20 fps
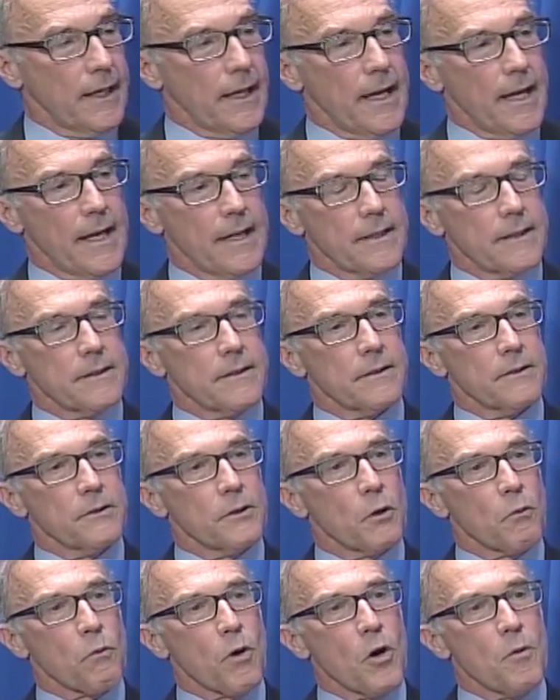And
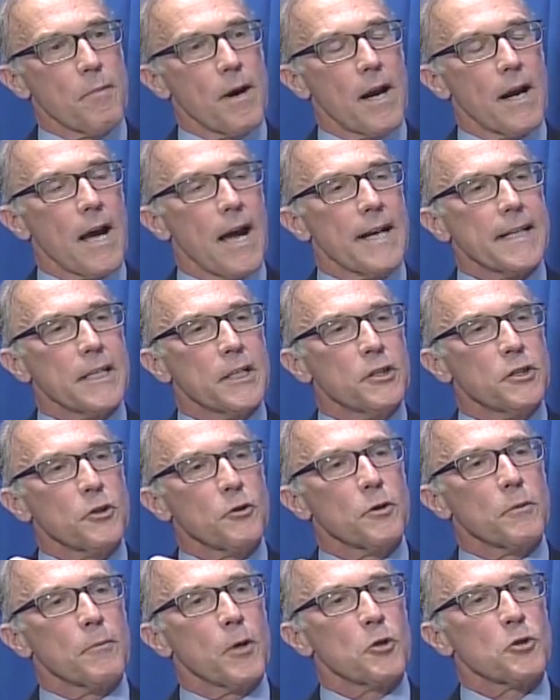the robot, I can do
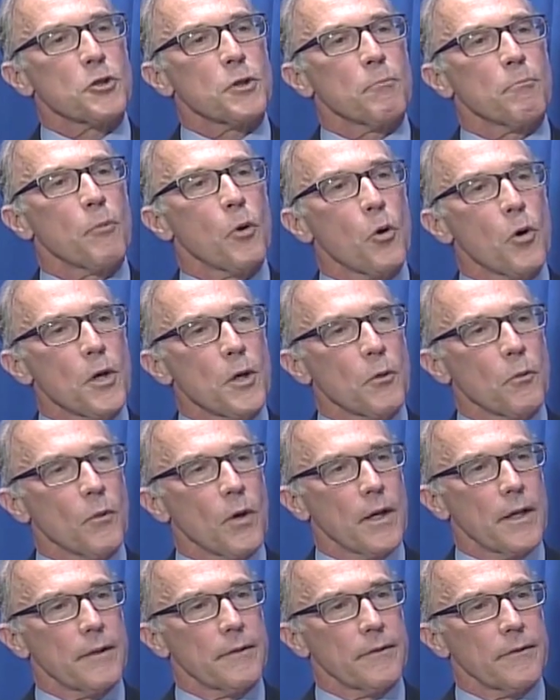the most important
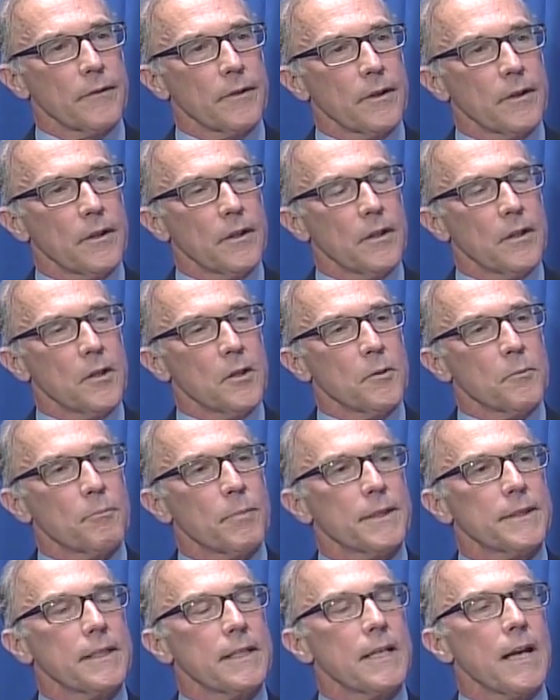one,
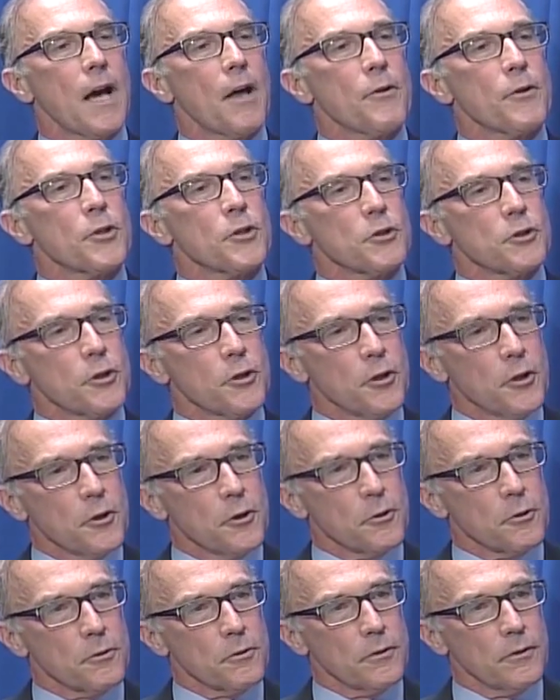but the other
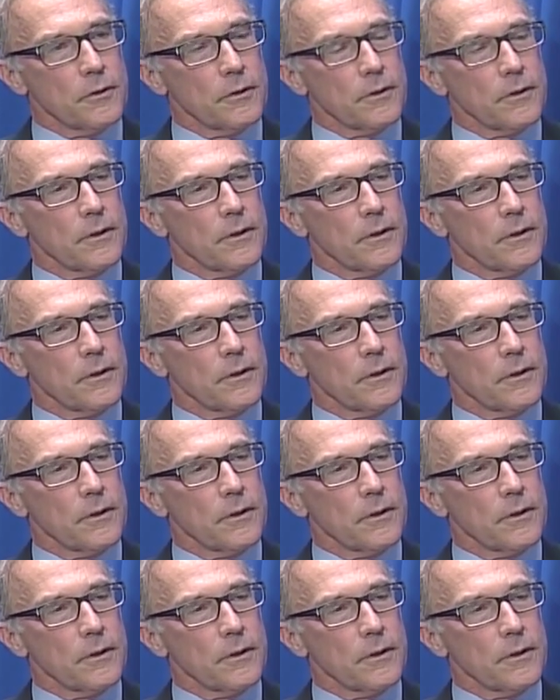two,